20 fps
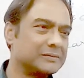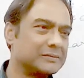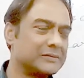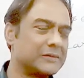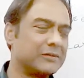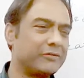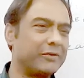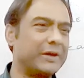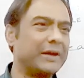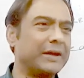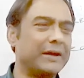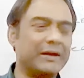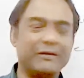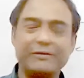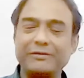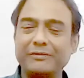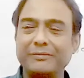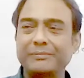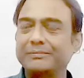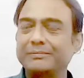Fair
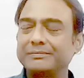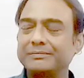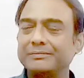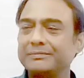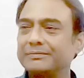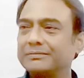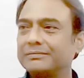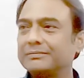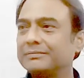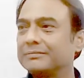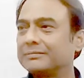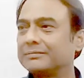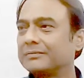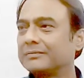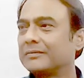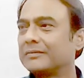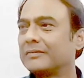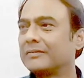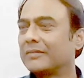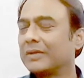enough.
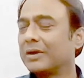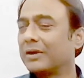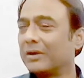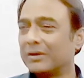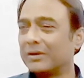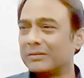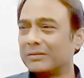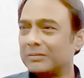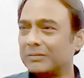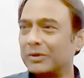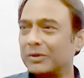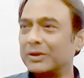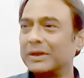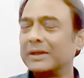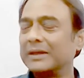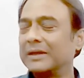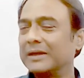But not more than